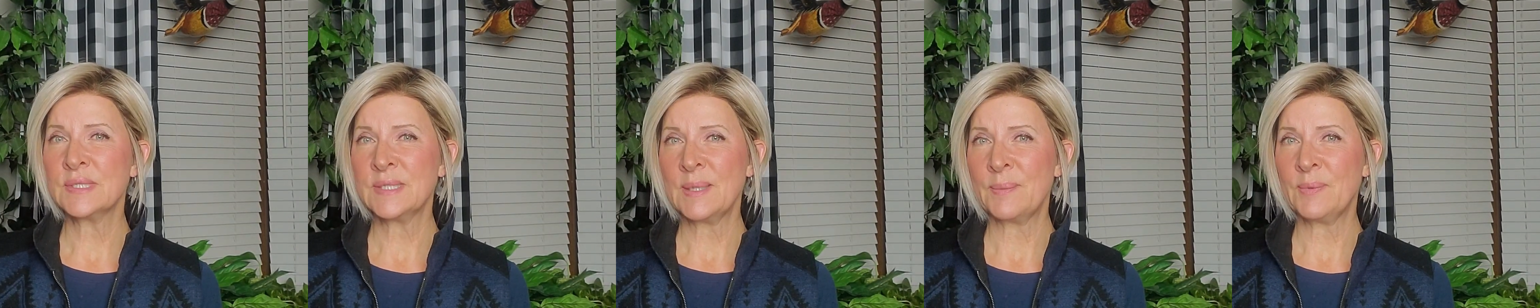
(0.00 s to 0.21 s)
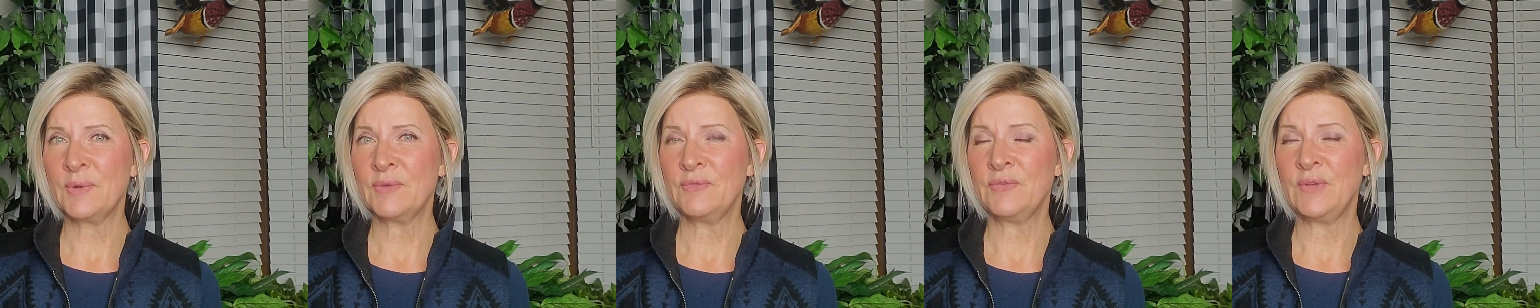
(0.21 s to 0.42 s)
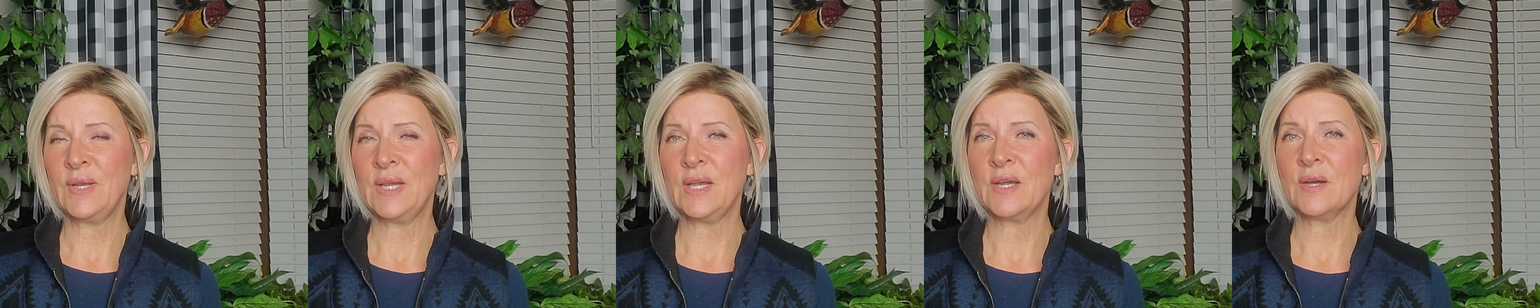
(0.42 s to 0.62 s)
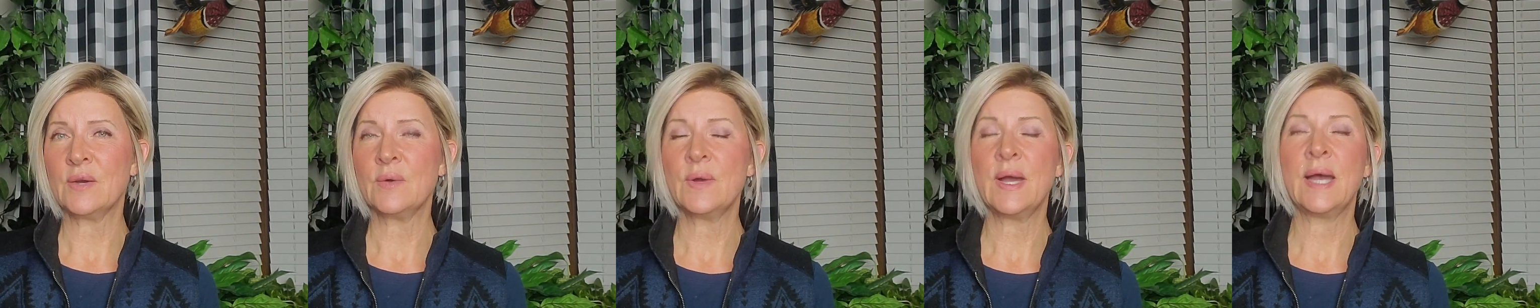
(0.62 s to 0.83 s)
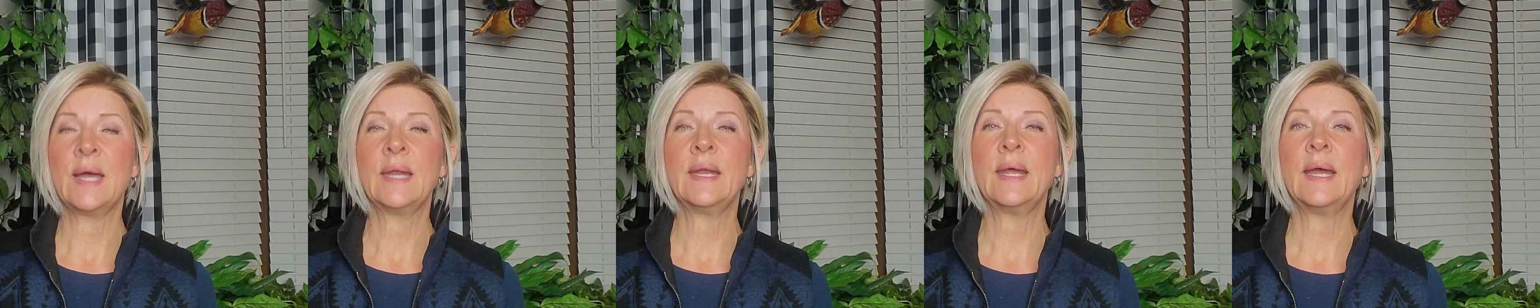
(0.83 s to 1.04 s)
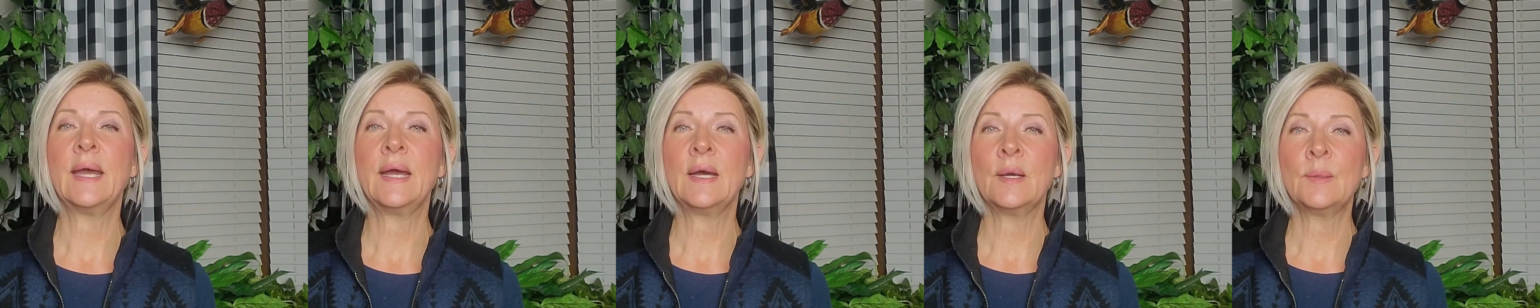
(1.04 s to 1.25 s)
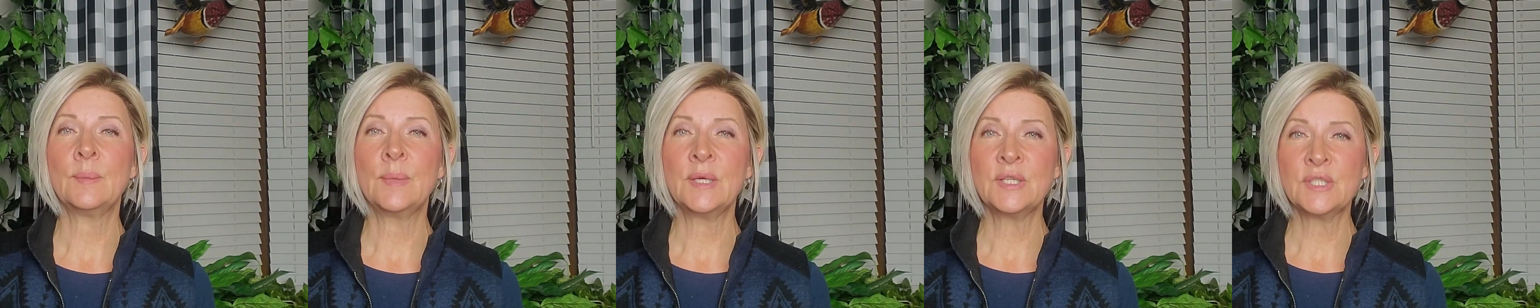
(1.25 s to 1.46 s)
separate video on
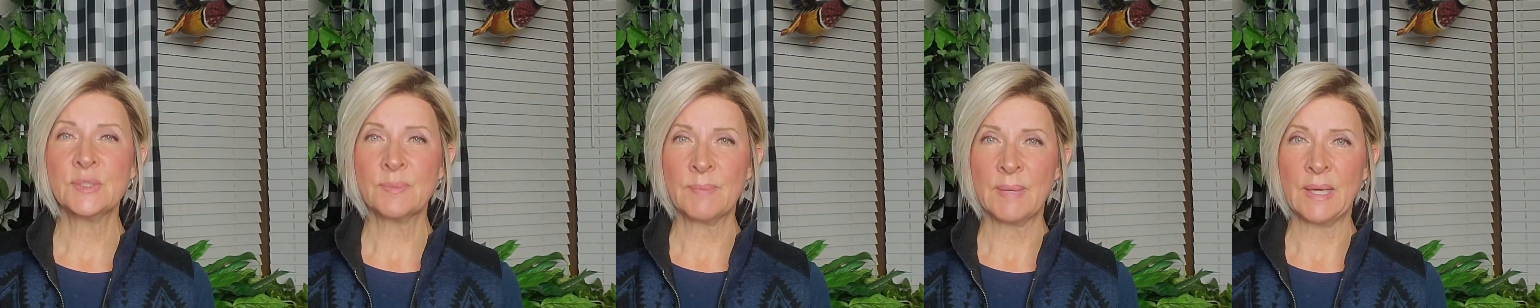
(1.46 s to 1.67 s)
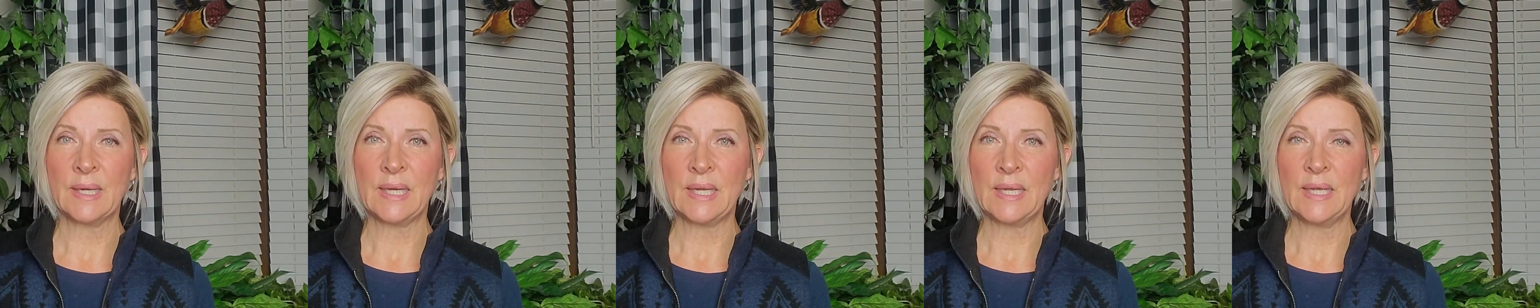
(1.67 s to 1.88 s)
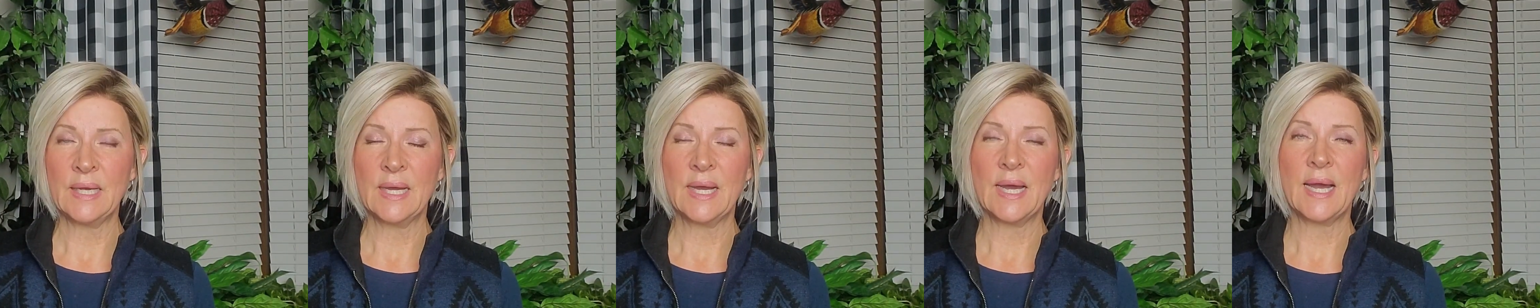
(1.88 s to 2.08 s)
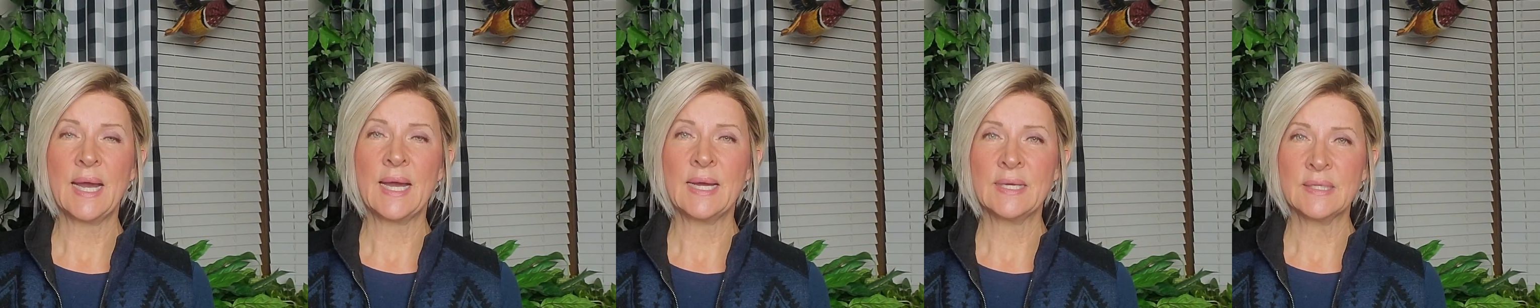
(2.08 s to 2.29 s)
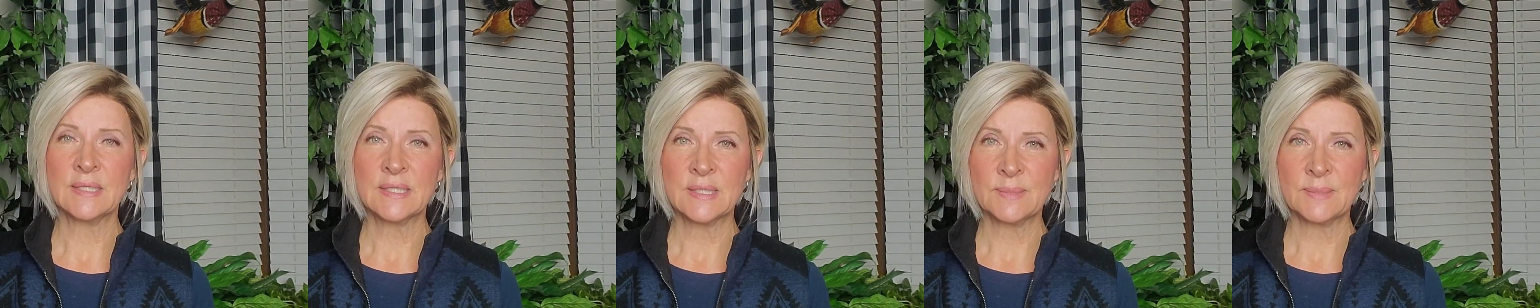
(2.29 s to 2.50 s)
how much money I